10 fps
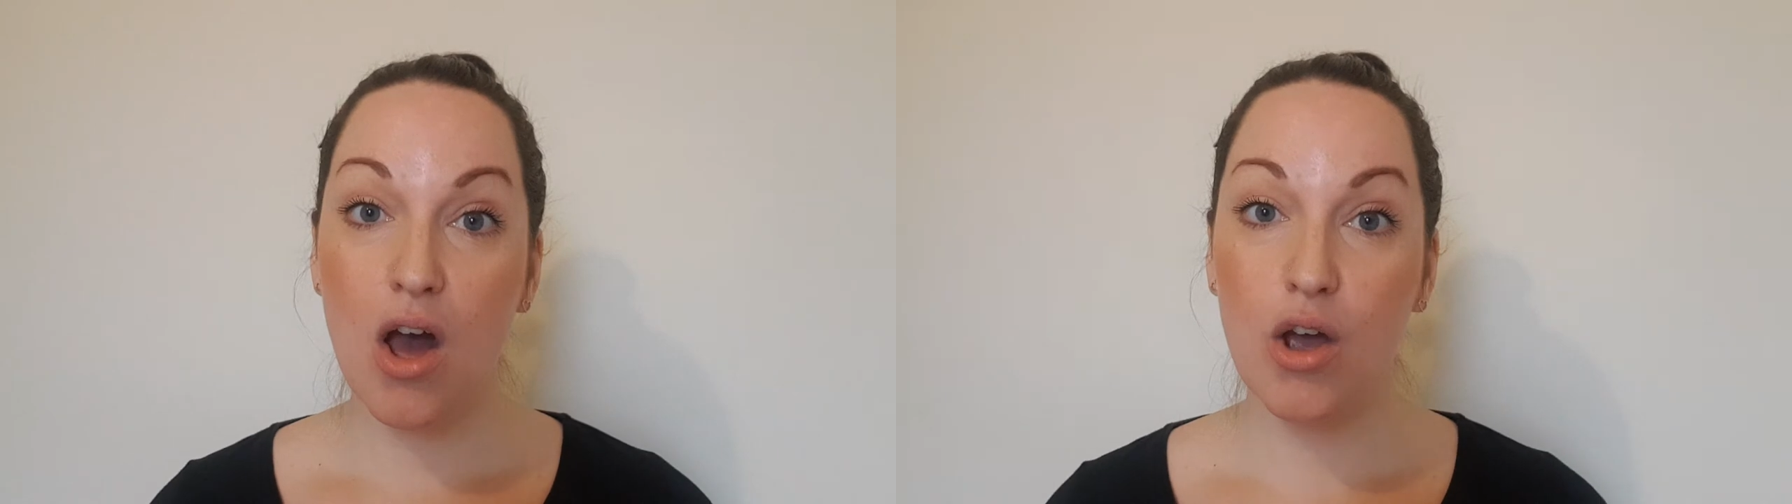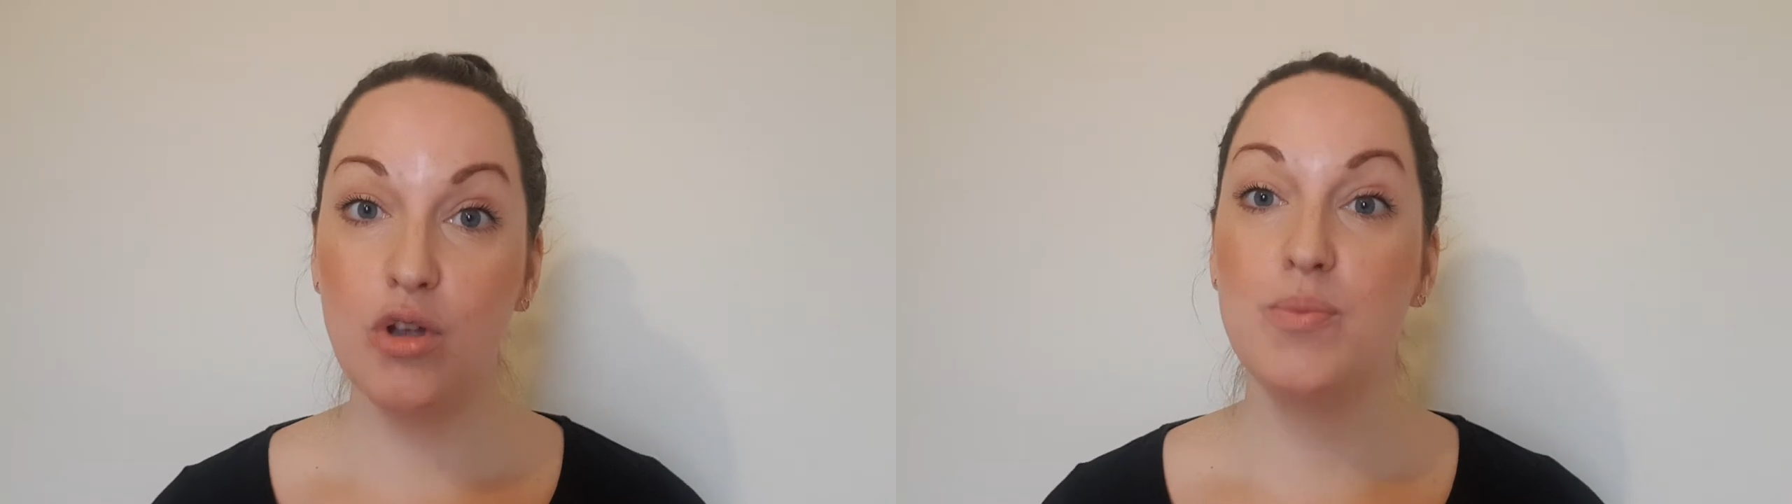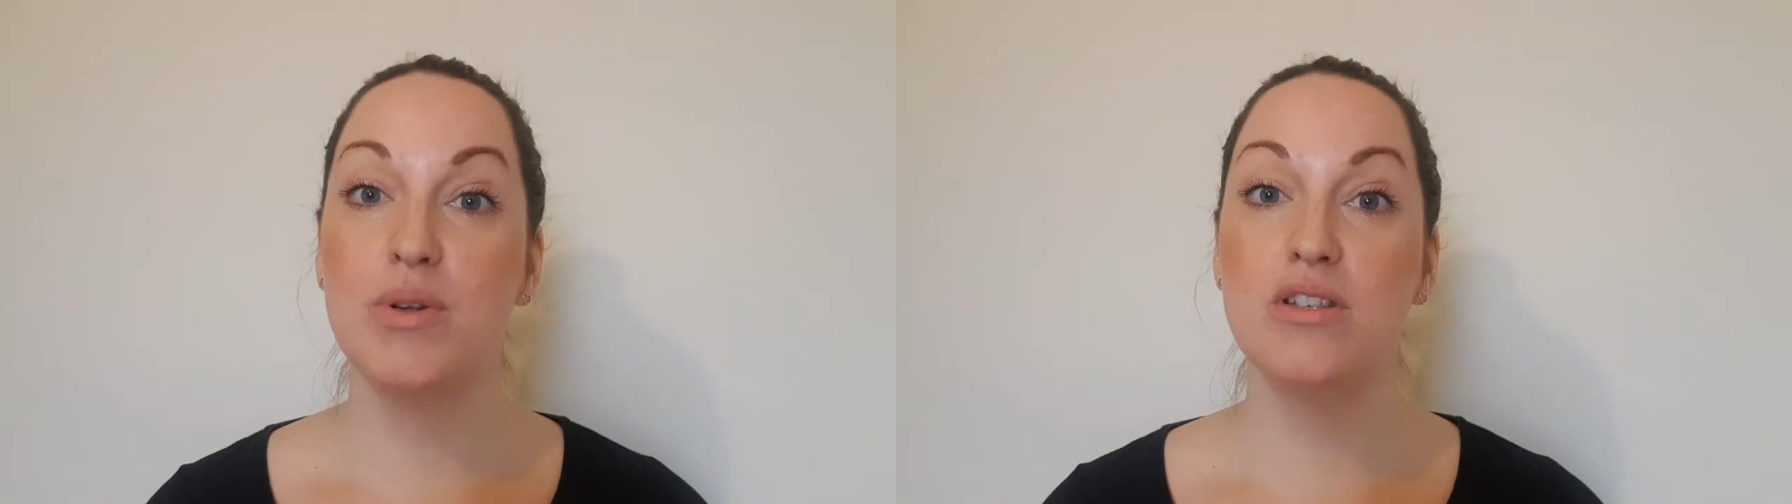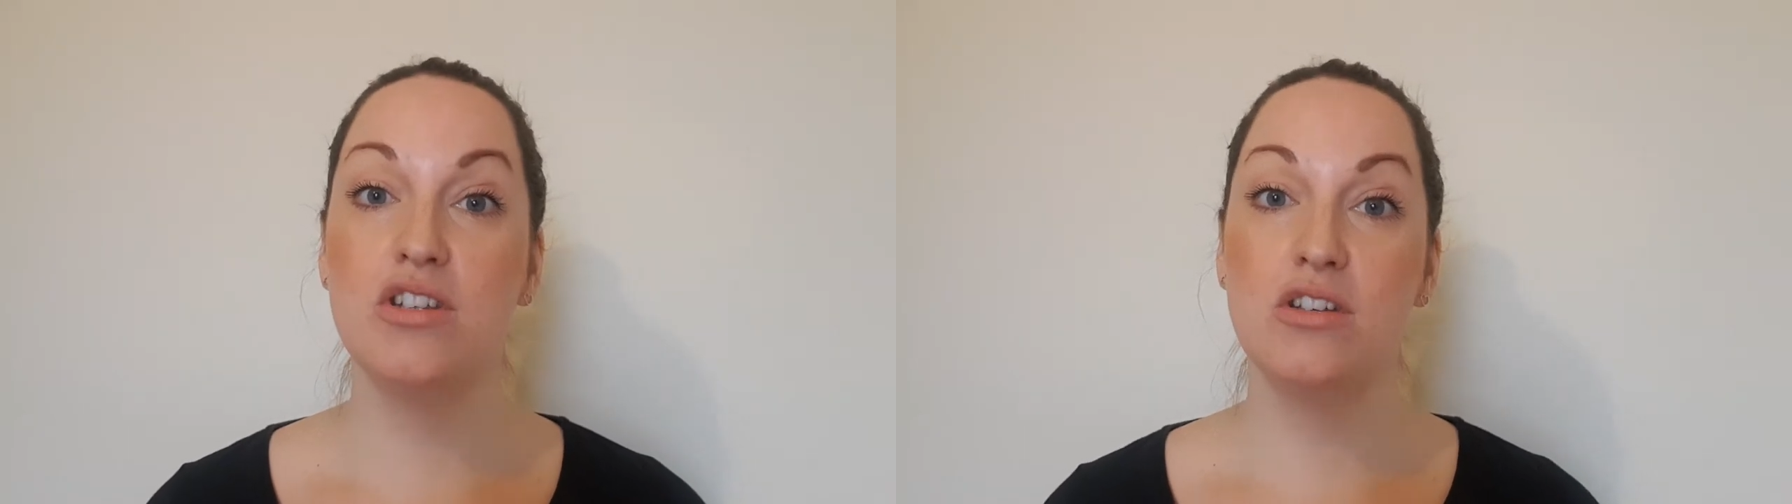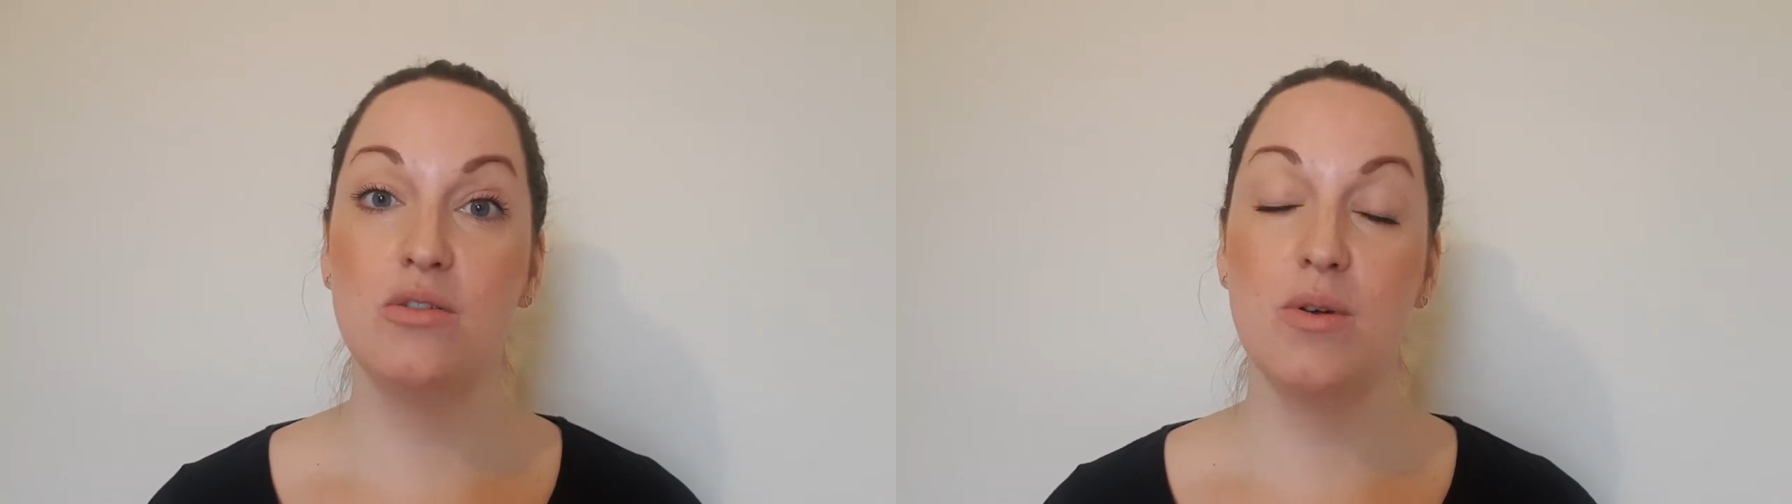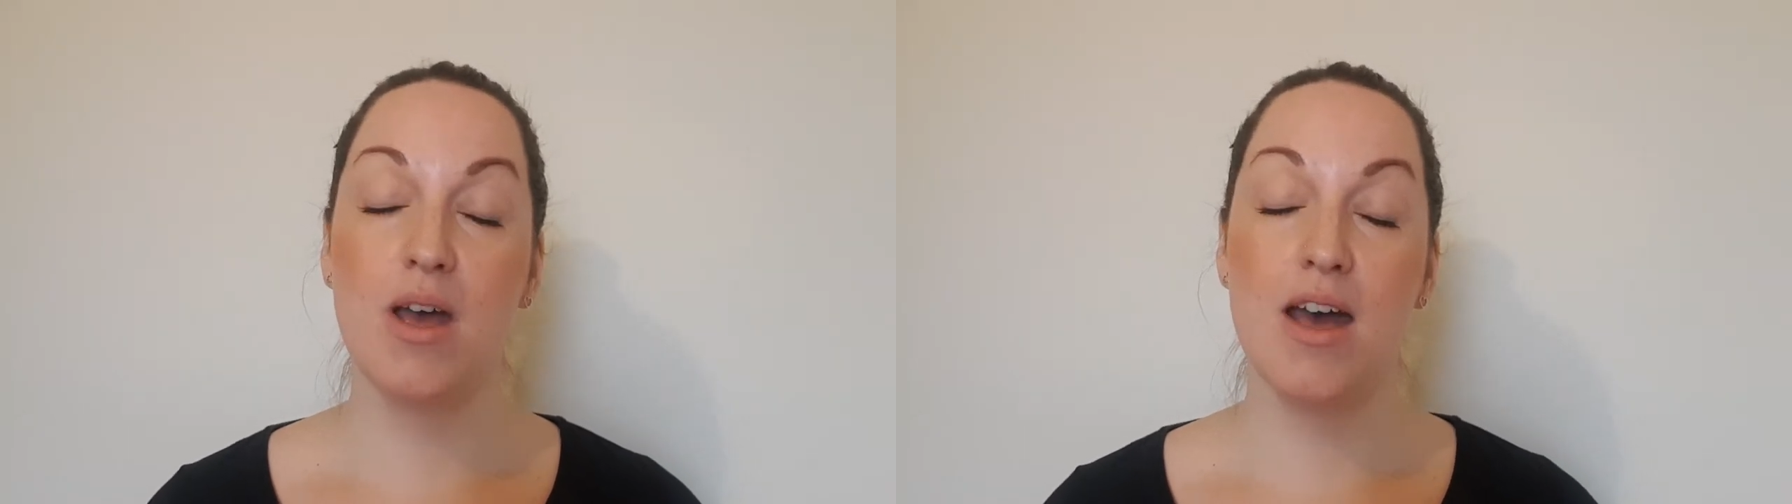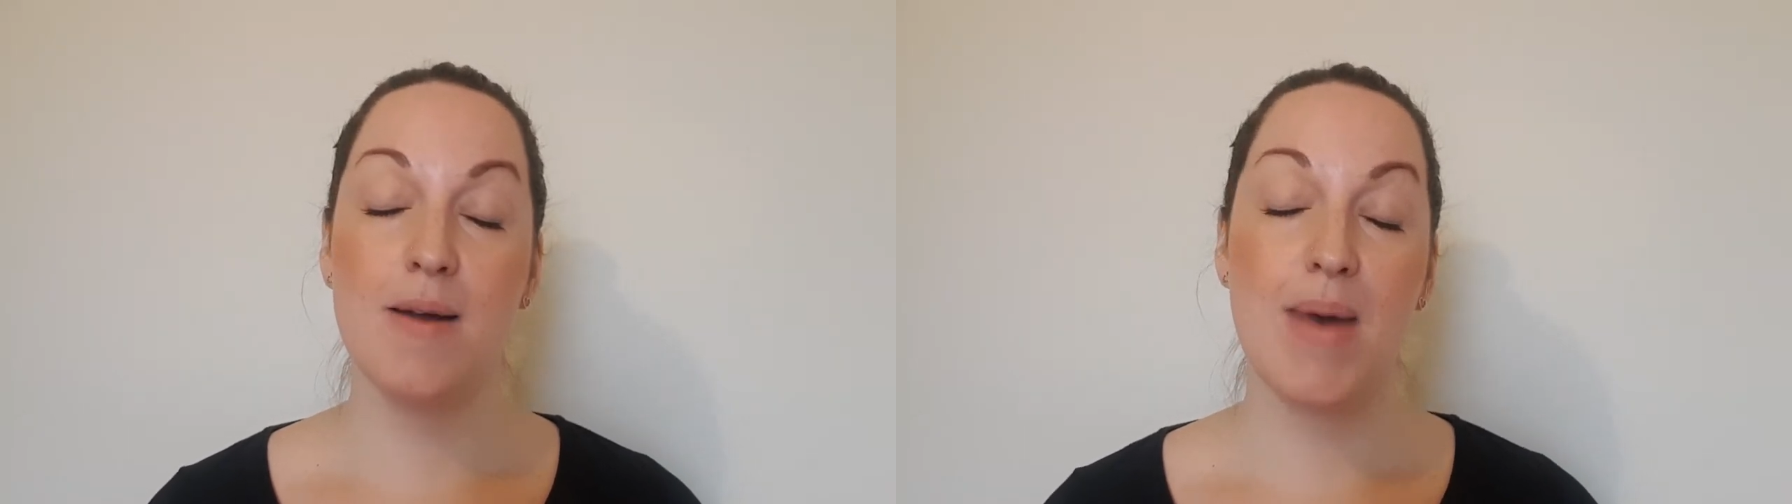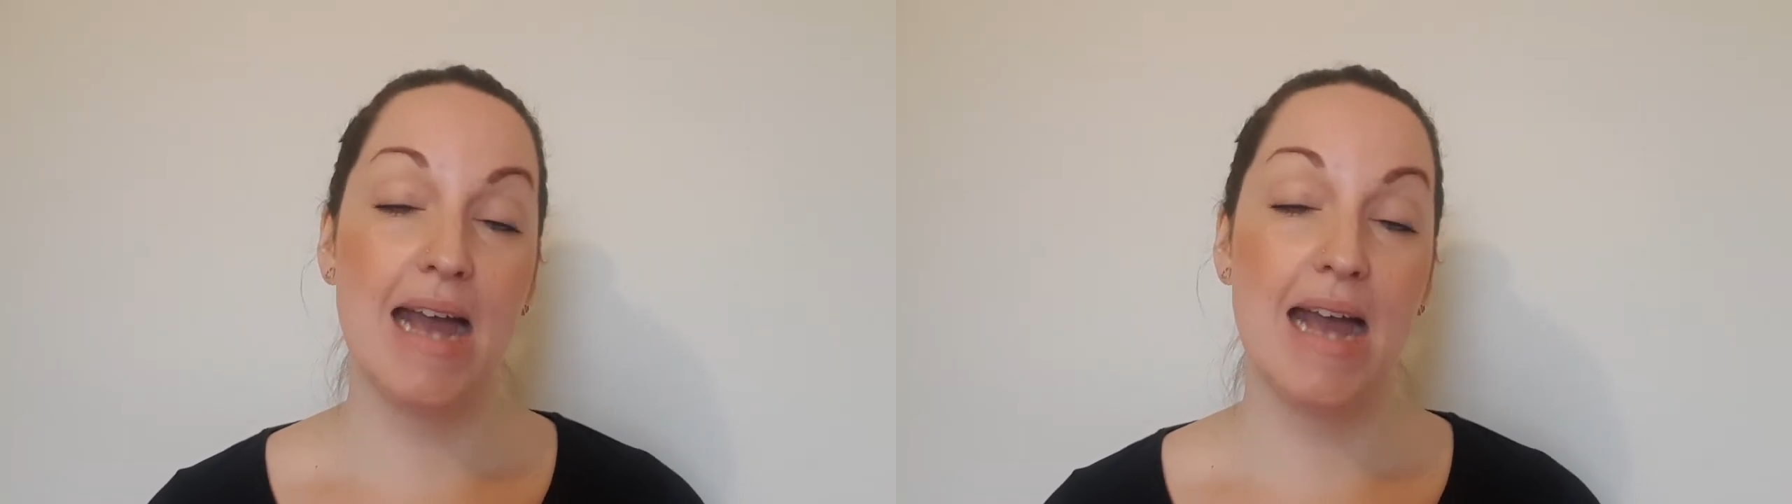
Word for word: open to um,